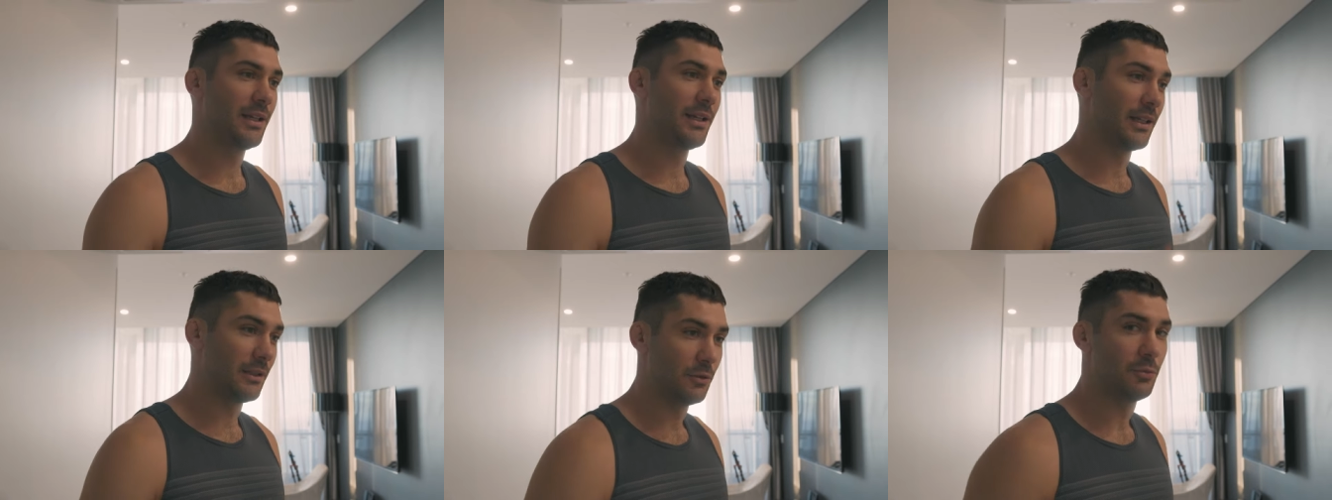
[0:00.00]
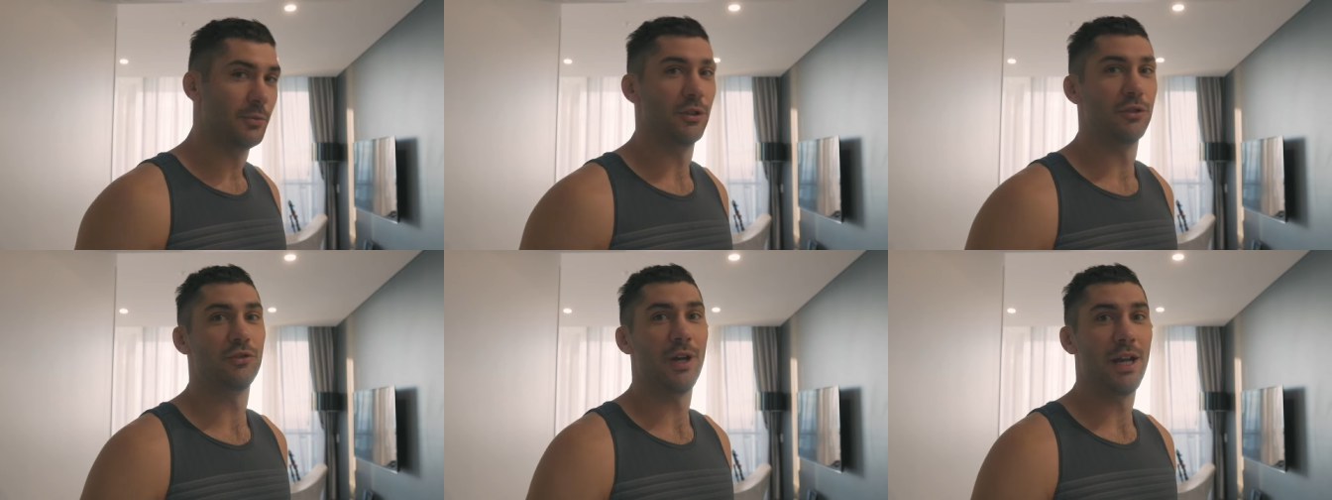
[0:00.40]
get a little
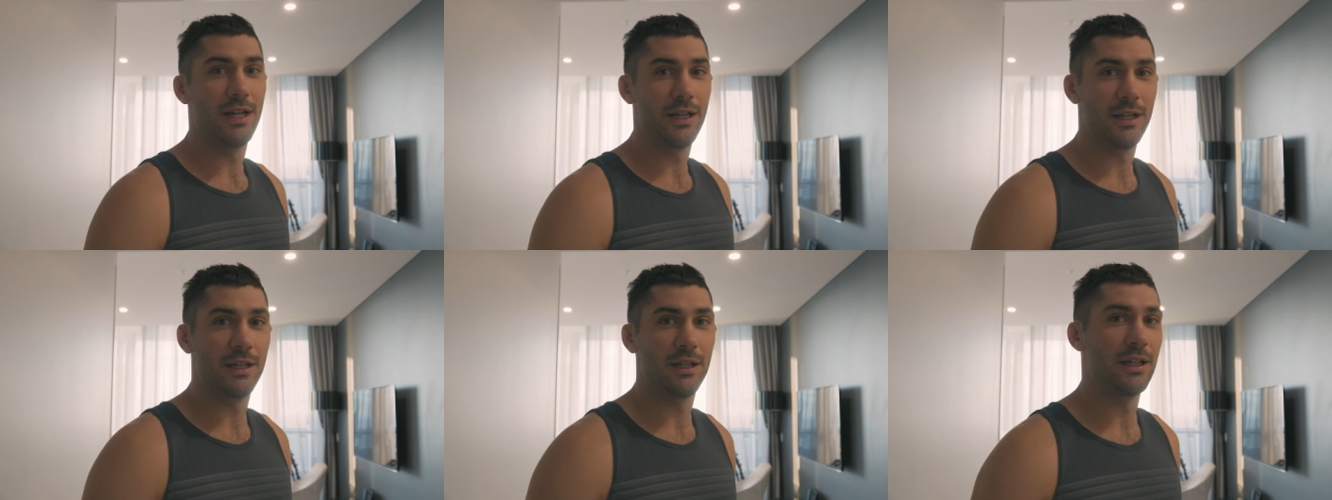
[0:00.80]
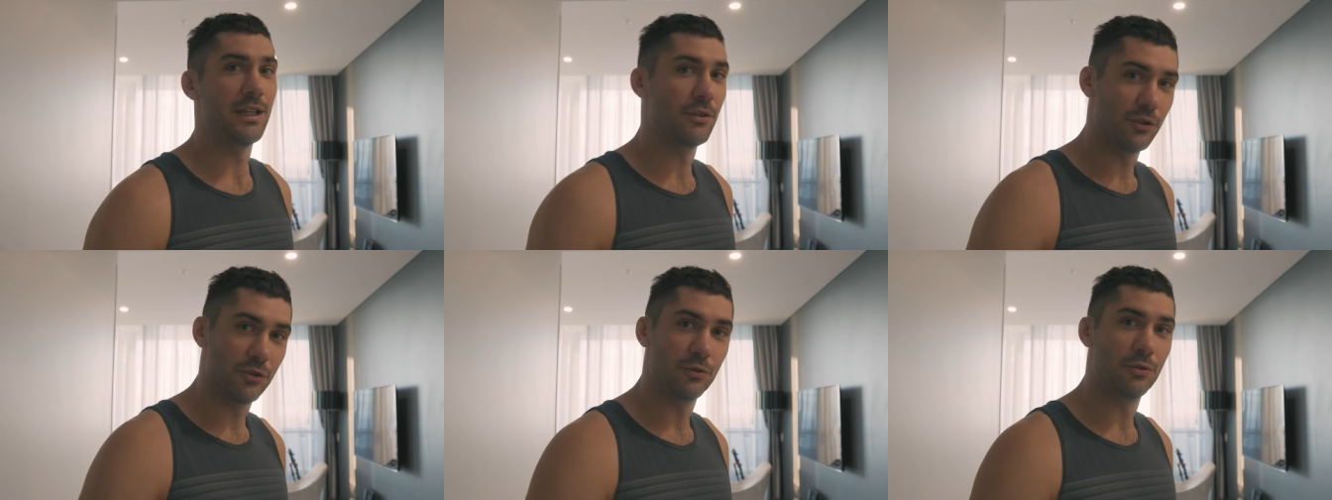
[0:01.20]
bit of training in,
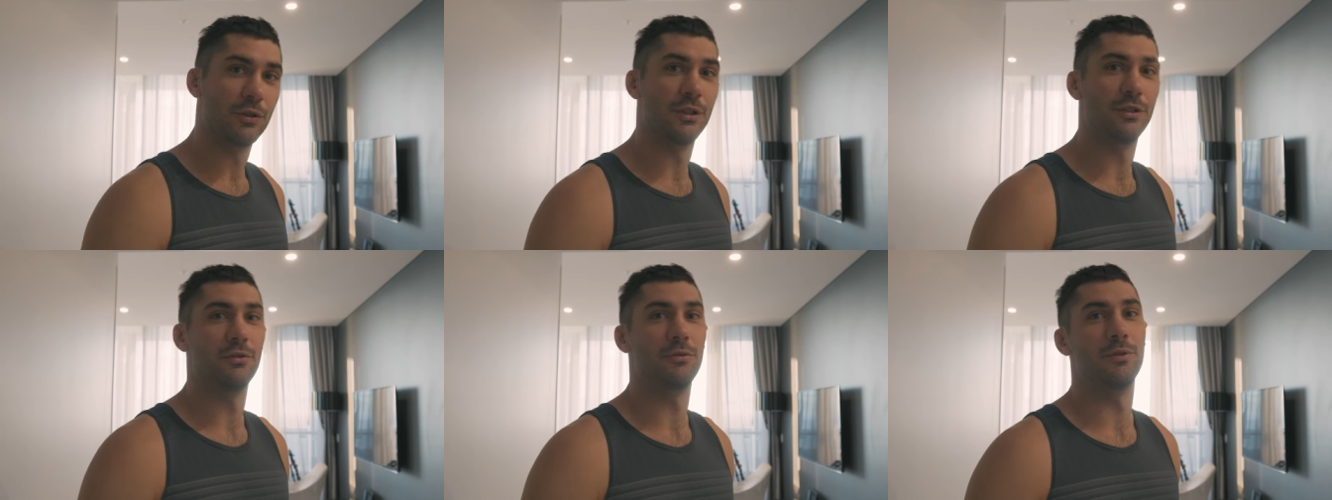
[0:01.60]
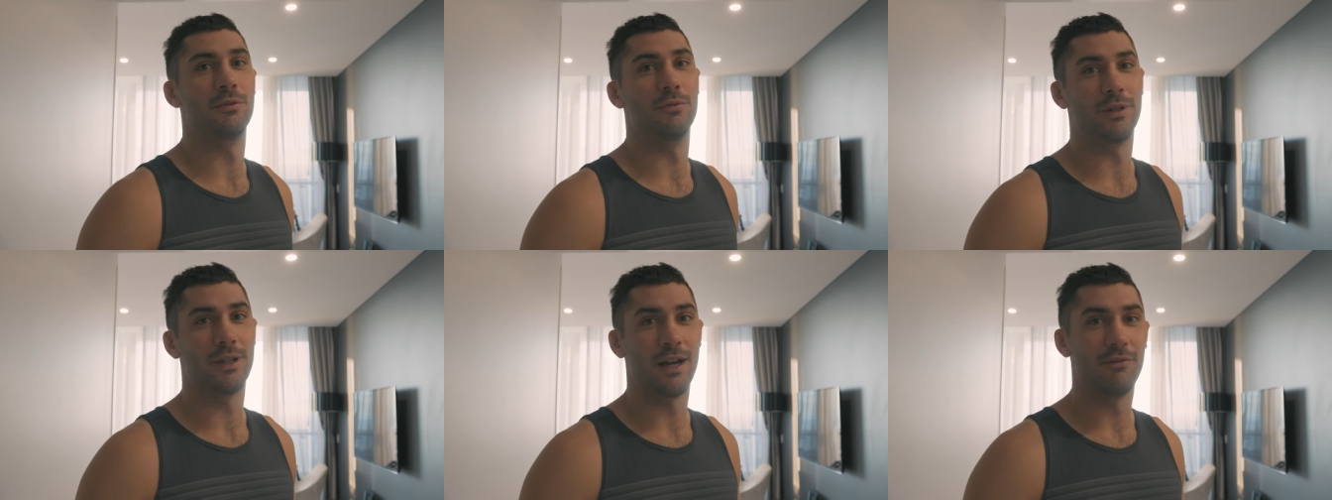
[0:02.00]
hit the sauna, do a
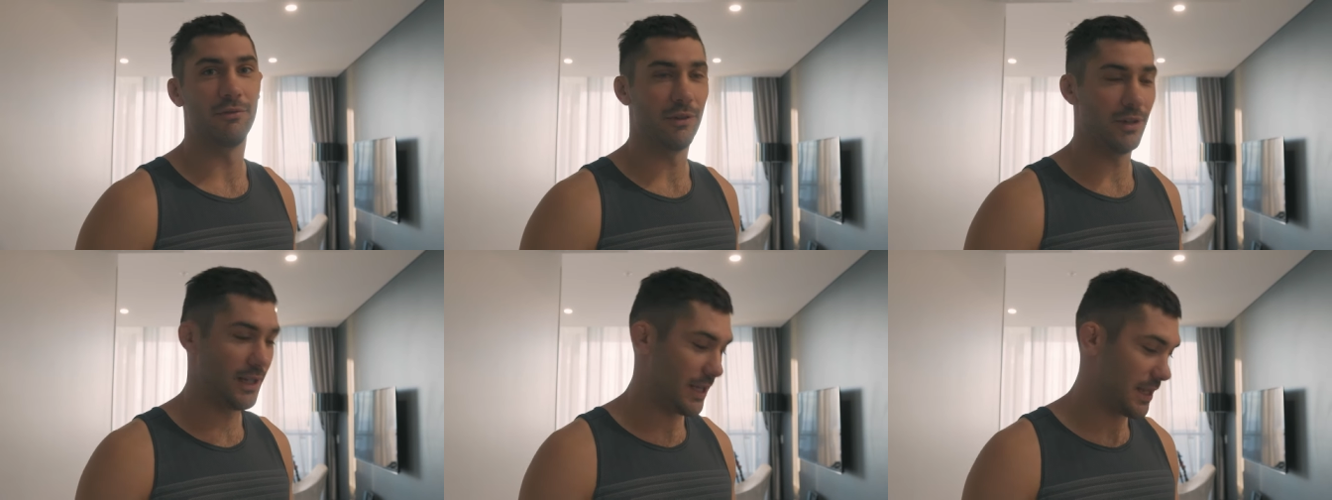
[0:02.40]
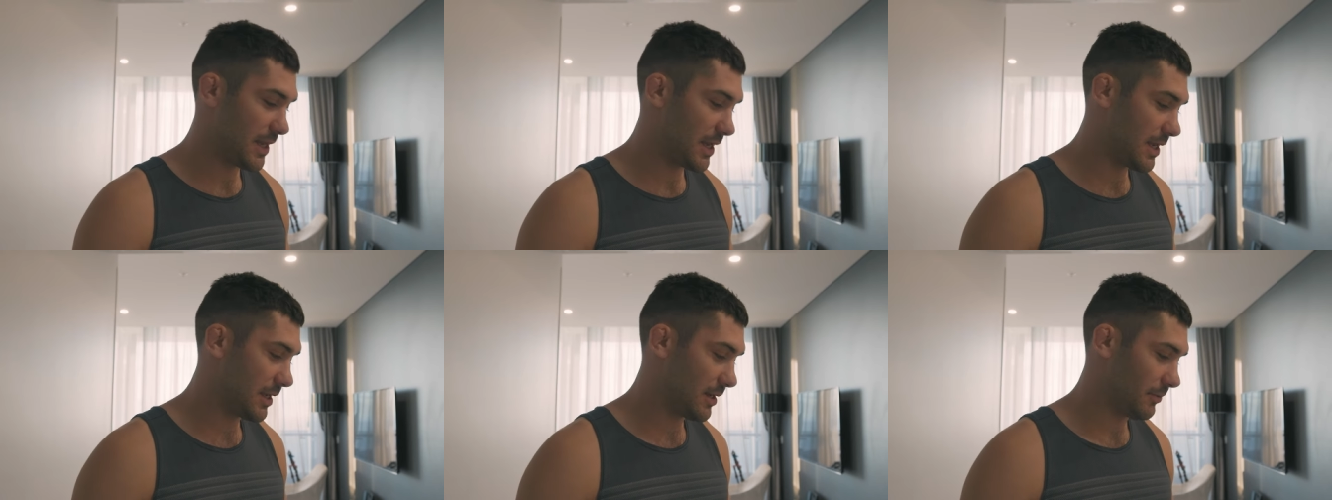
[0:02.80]
bit of recovery,
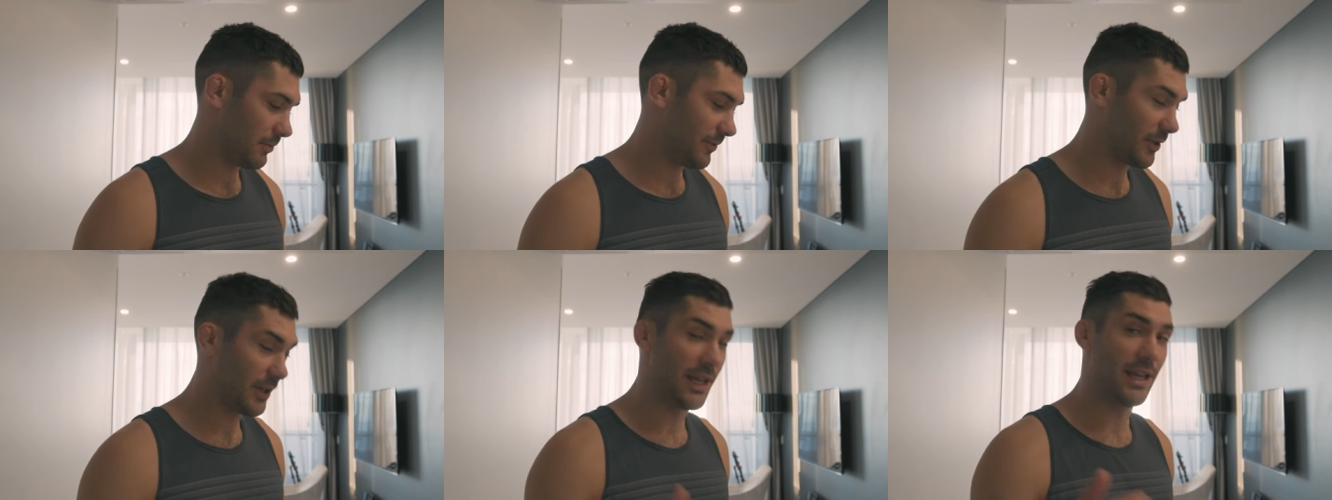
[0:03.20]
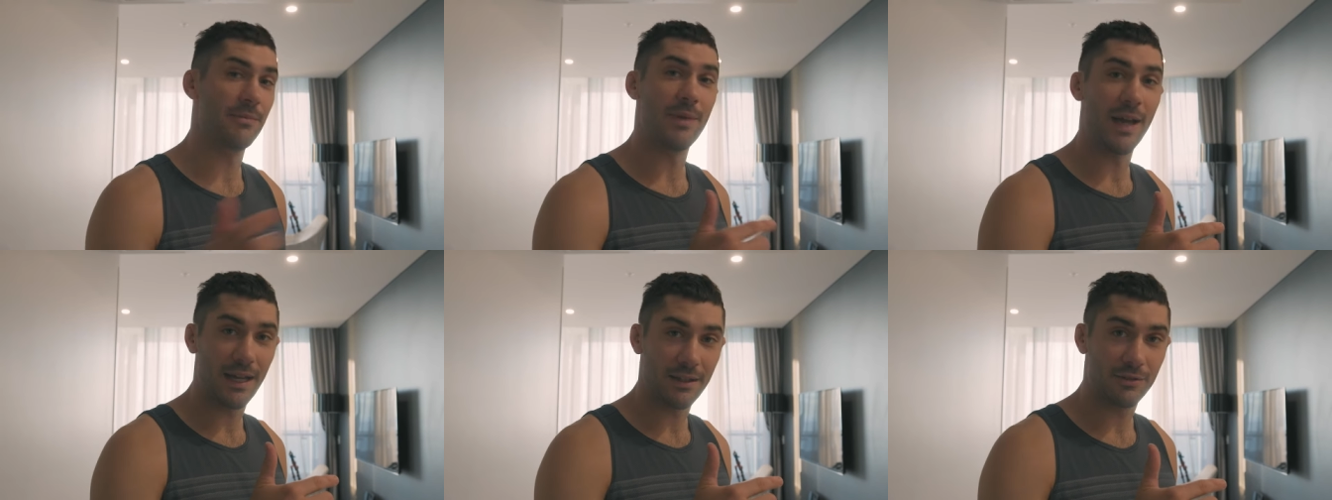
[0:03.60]
and then got to
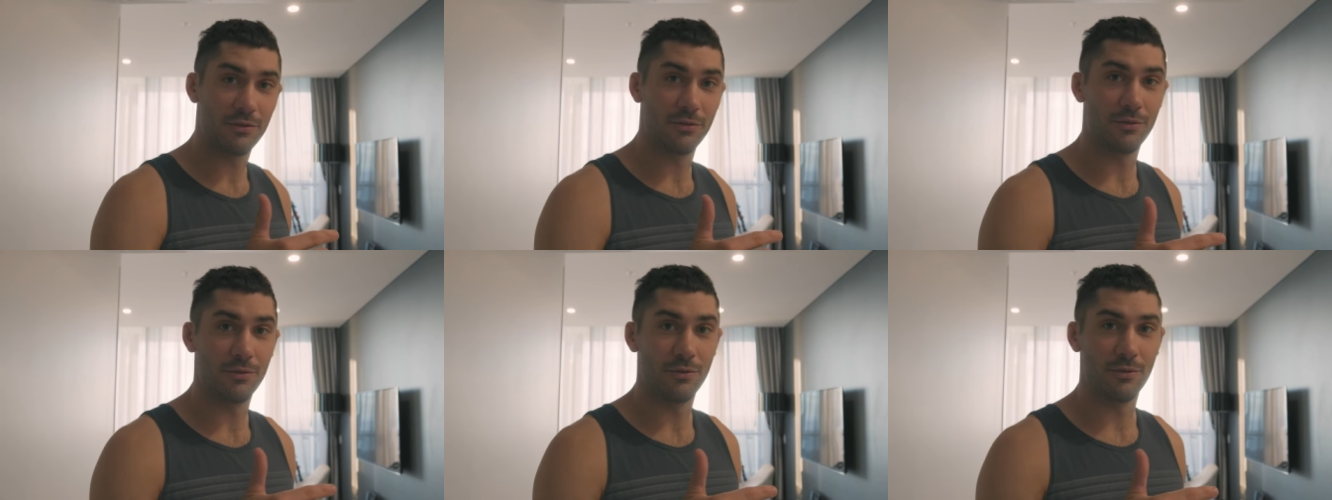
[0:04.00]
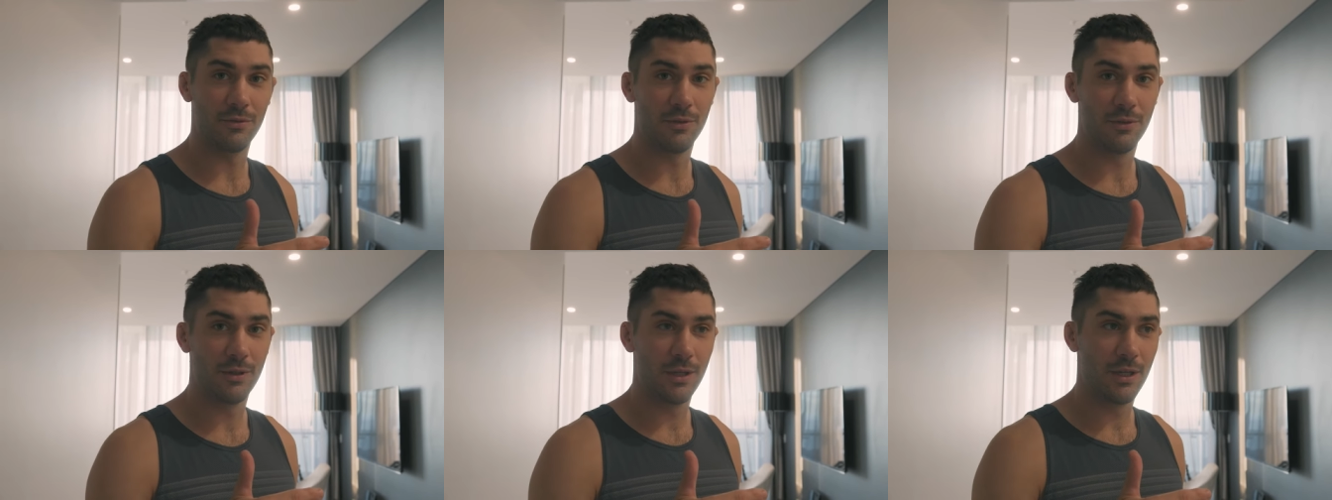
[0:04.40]
head back to